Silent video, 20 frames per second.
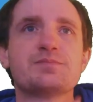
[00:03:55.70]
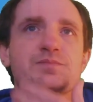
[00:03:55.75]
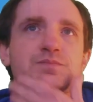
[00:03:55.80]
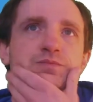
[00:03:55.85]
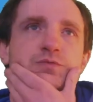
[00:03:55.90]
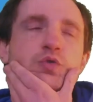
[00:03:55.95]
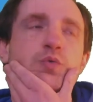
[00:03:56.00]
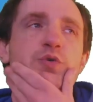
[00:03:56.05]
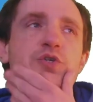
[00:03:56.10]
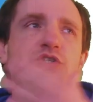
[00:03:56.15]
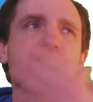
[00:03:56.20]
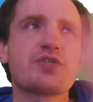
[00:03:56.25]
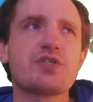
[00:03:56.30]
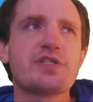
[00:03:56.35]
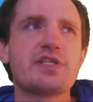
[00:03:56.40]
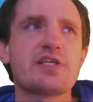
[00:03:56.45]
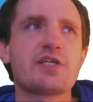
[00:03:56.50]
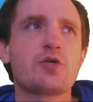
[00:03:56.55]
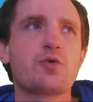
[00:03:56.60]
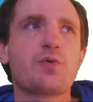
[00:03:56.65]
So we're just going
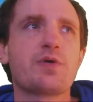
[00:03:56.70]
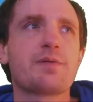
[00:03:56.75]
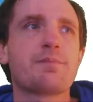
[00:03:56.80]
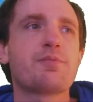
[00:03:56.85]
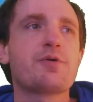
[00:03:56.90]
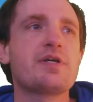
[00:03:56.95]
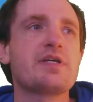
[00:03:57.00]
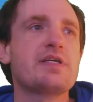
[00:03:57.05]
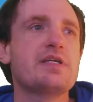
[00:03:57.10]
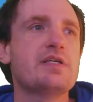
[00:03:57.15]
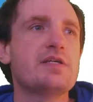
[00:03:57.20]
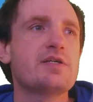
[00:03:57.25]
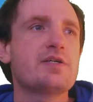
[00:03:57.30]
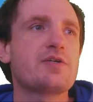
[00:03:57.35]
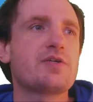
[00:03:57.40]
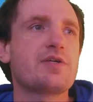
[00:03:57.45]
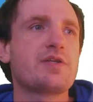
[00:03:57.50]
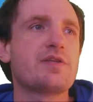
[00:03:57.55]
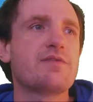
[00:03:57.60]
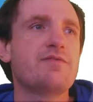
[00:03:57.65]
to take a quick break here
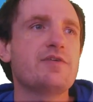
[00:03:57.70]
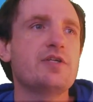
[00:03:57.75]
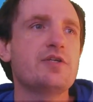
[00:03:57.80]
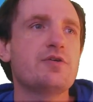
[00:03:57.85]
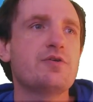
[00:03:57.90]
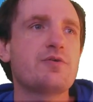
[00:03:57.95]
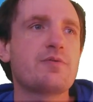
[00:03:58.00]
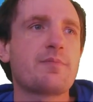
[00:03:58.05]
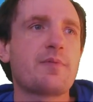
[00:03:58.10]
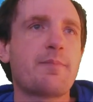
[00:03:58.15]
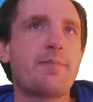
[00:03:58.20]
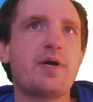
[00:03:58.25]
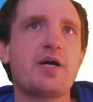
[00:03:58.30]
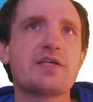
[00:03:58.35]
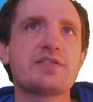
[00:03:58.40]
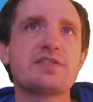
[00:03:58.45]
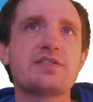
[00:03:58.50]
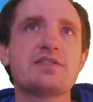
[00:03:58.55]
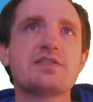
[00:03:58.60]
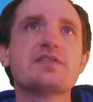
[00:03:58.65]
on the video. I'm going to
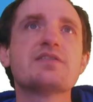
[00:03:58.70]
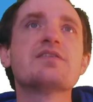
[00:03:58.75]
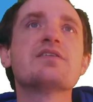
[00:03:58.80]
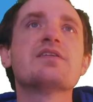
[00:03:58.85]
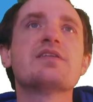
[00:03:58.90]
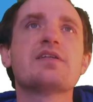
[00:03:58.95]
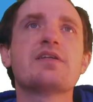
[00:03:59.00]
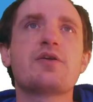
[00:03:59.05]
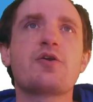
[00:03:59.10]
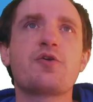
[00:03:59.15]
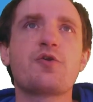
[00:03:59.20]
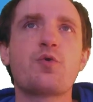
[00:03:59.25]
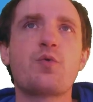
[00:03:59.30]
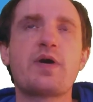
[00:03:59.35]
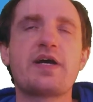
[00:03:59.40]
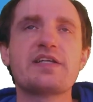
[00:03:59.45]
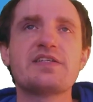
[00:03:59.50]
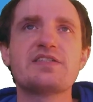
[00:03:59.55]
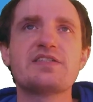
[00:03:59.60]
pause it. I don't know why it's